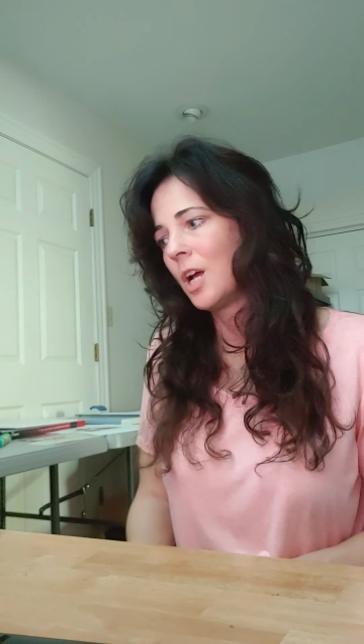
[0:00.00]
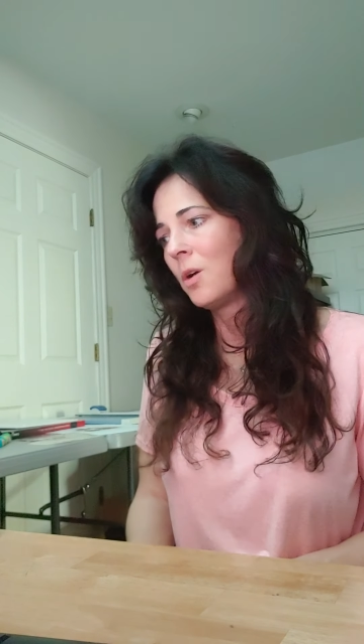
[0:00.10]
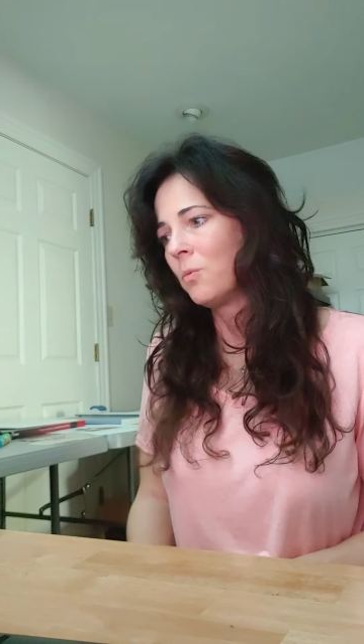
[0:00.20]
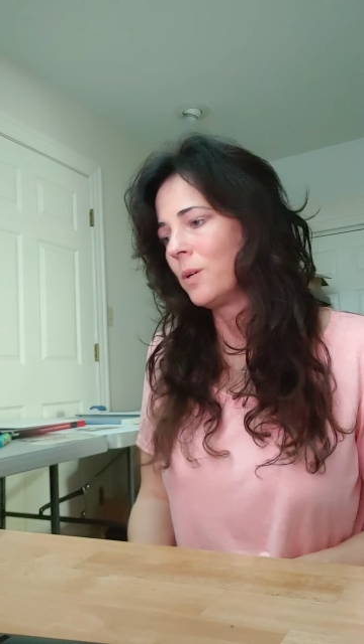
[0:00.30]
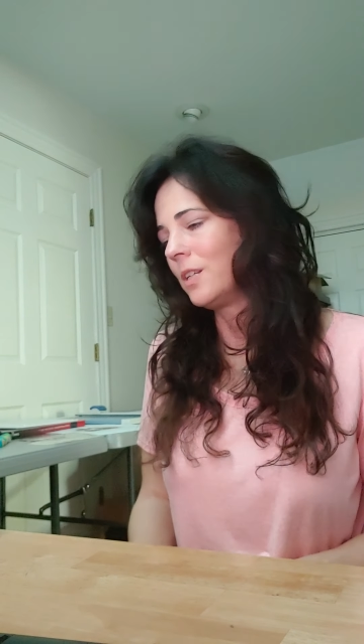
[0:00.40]

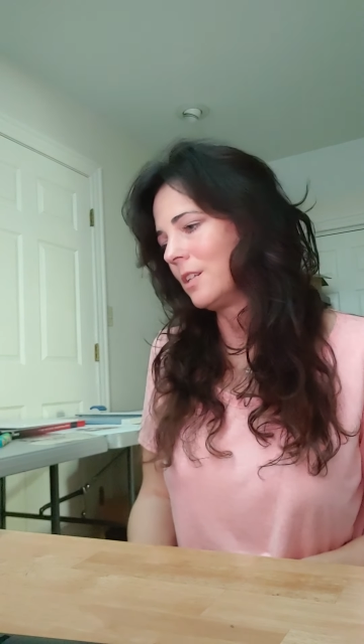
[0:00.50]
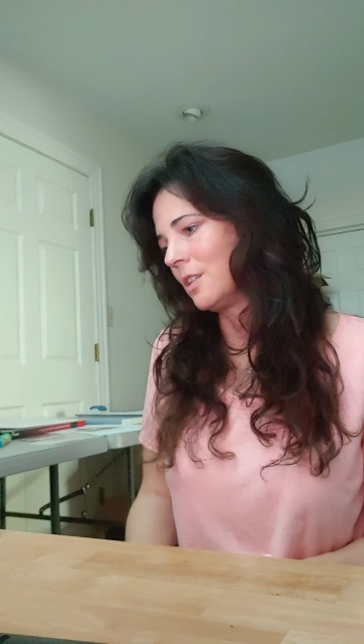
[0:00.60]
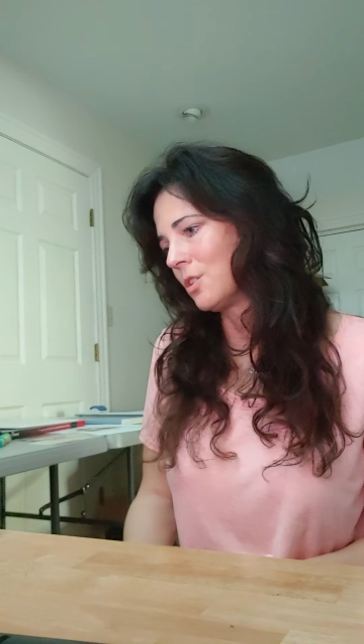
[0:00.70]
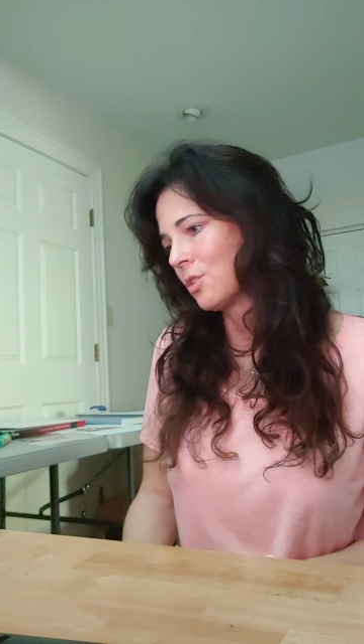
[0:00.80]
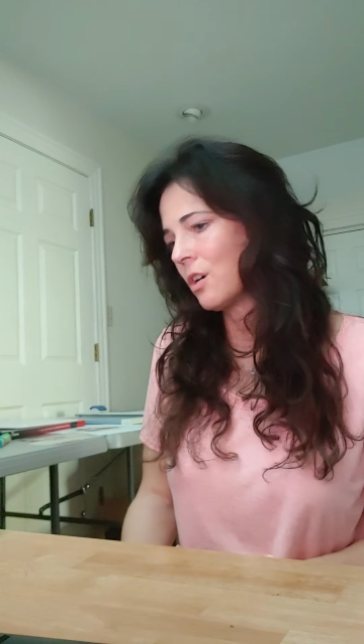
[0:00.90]
When did
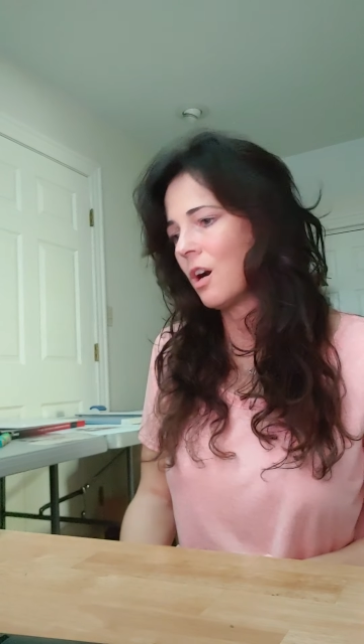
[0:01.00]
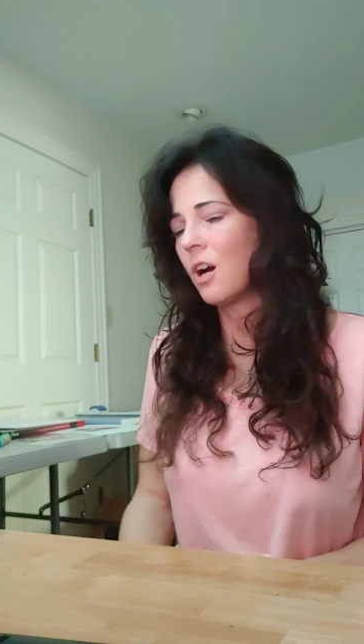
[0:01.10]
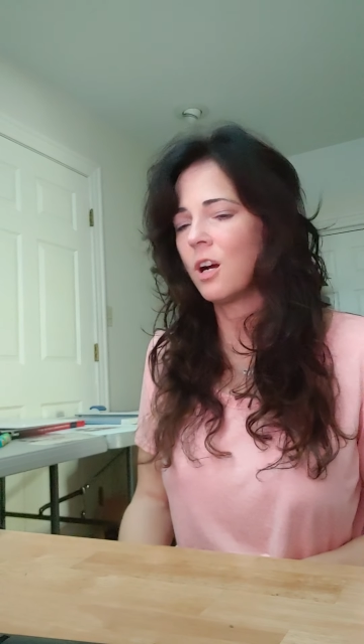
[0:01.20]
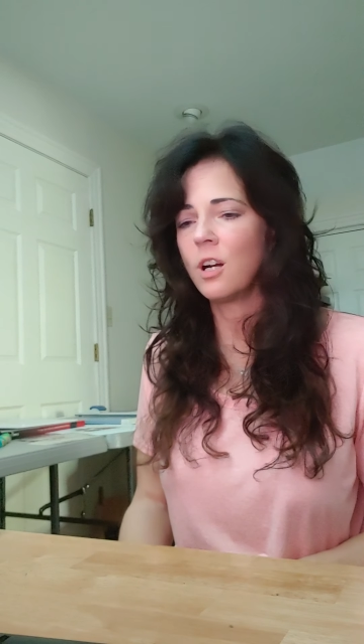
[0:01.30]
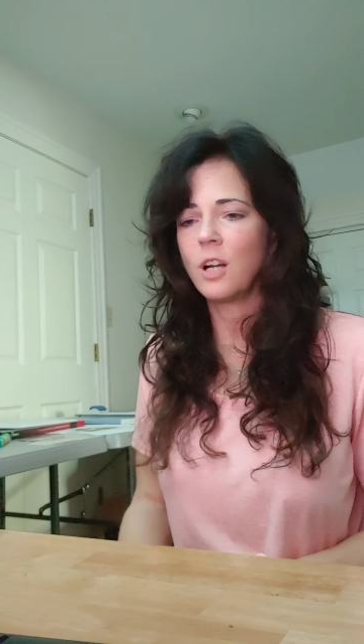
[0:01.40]
it
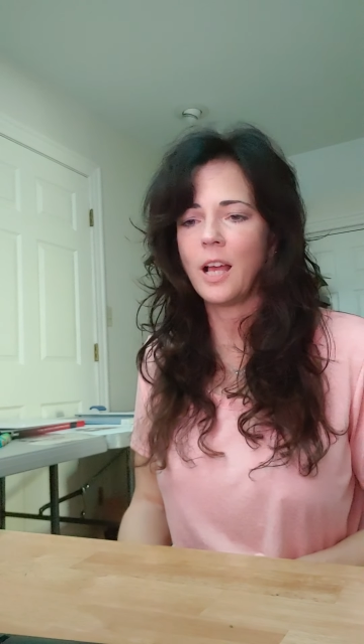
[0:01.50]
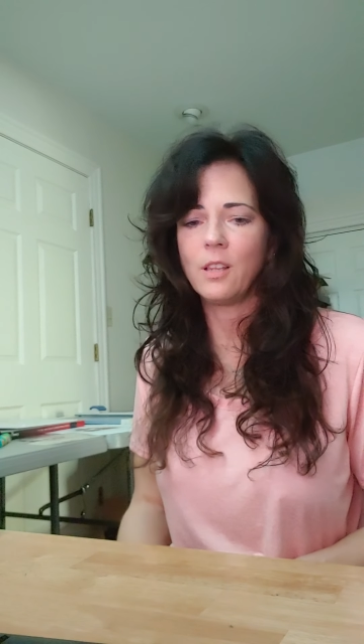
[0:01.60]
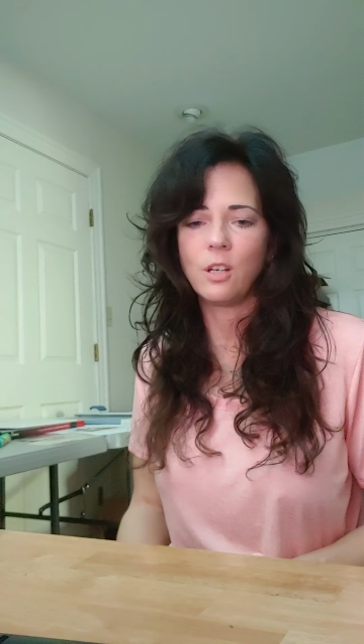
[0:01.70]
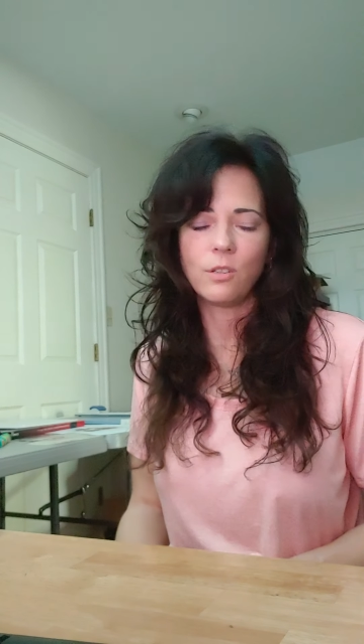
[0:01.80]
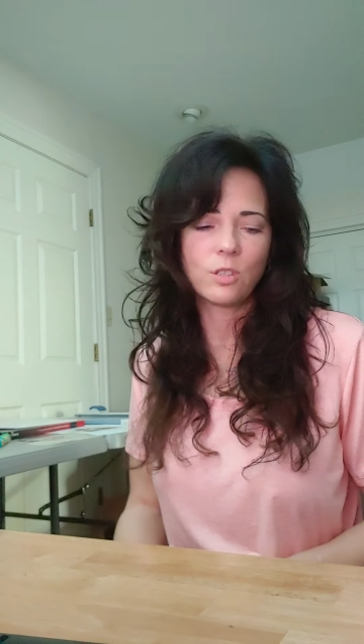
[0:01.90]
start? How
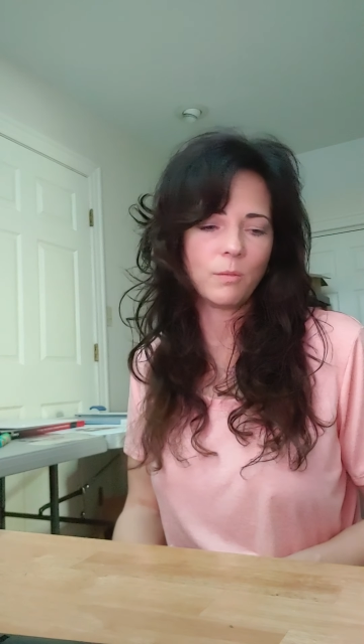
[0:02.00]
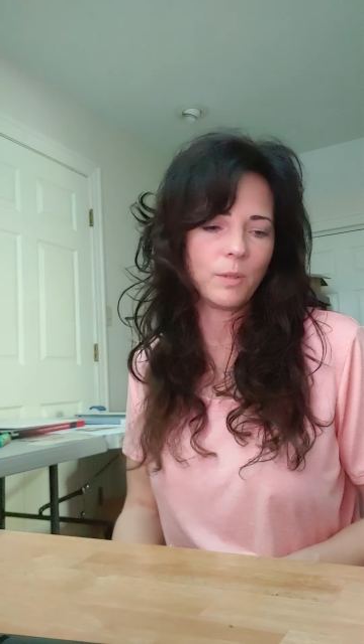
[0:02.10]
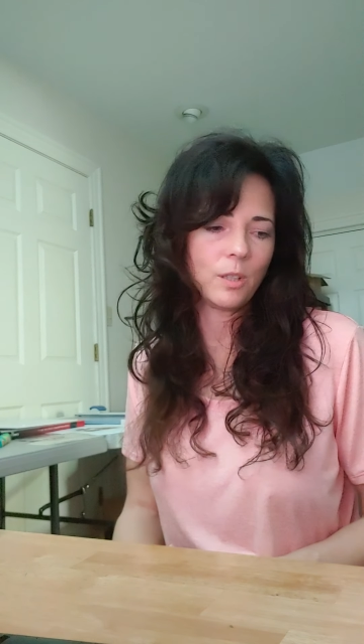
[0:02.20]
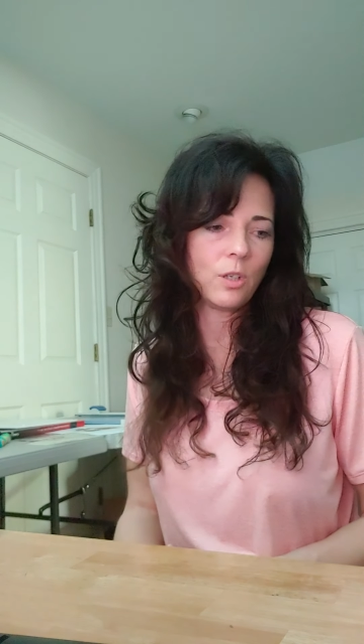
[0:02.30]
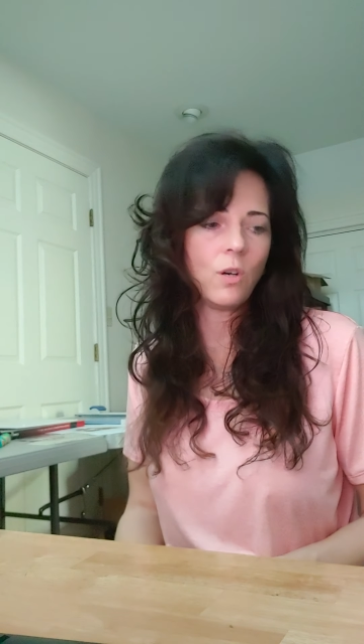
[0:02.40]
long has it
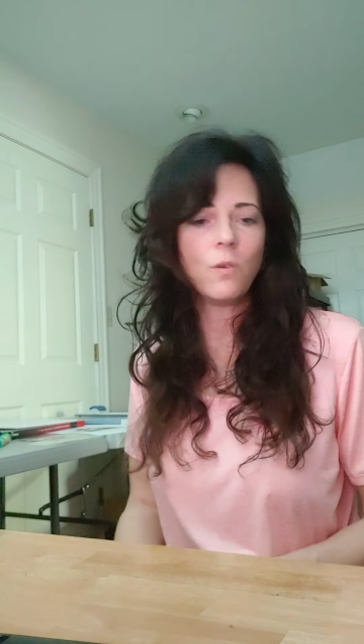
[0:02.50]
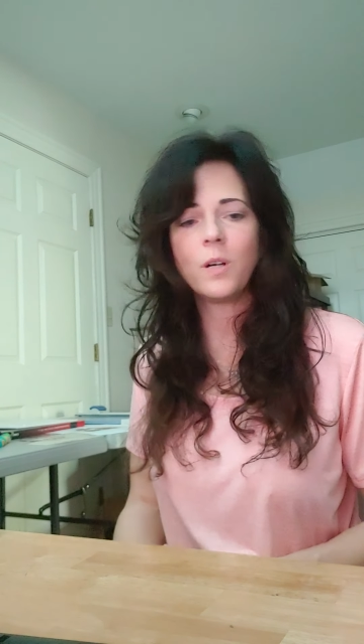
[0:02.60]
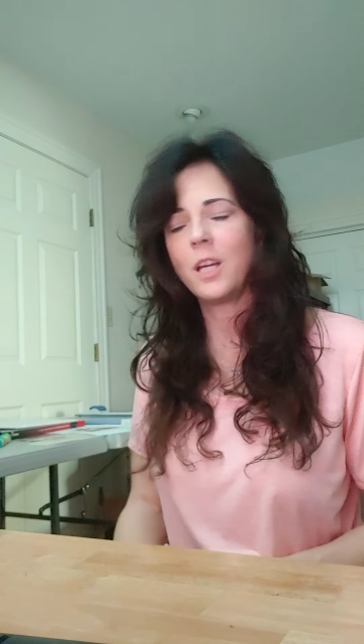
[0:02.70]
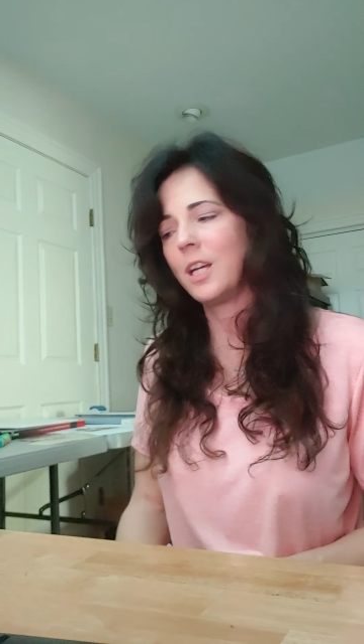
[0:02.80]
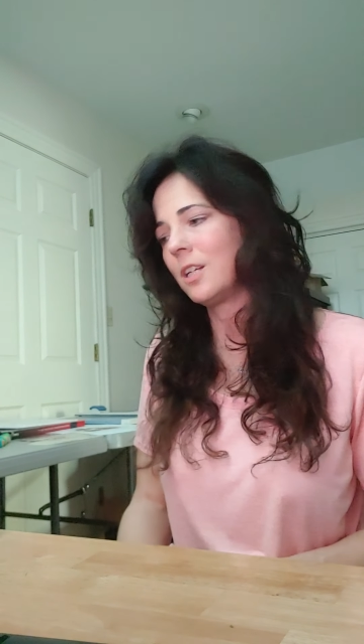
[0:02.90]
been
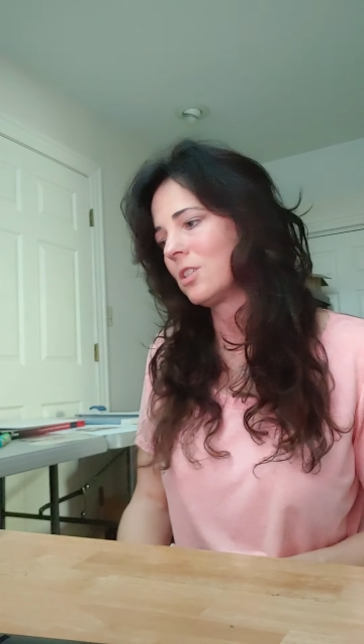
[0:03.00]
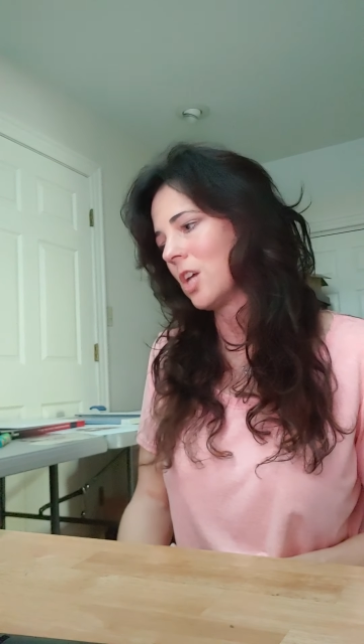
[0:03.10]
going?